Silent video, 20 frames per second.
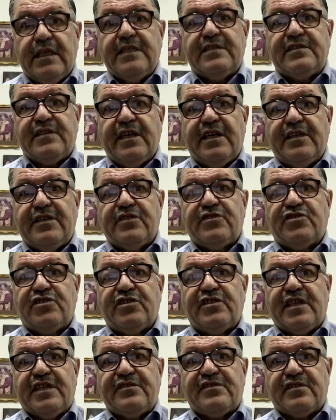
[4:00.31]
is the
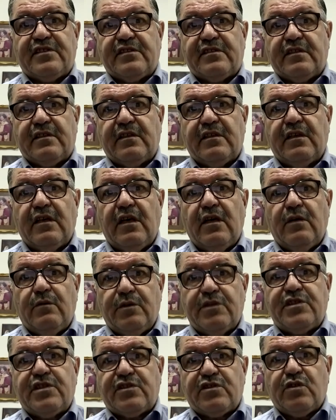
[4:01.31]
energy density,
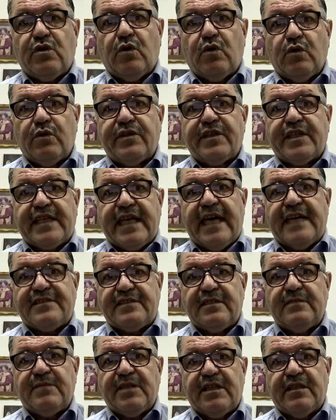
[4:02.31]
which is called the
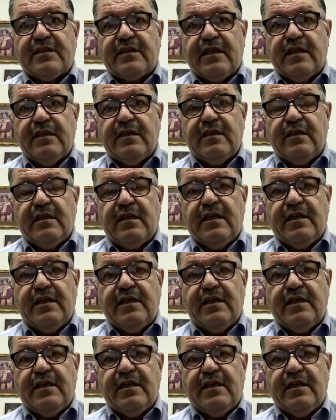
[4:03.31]
Casimir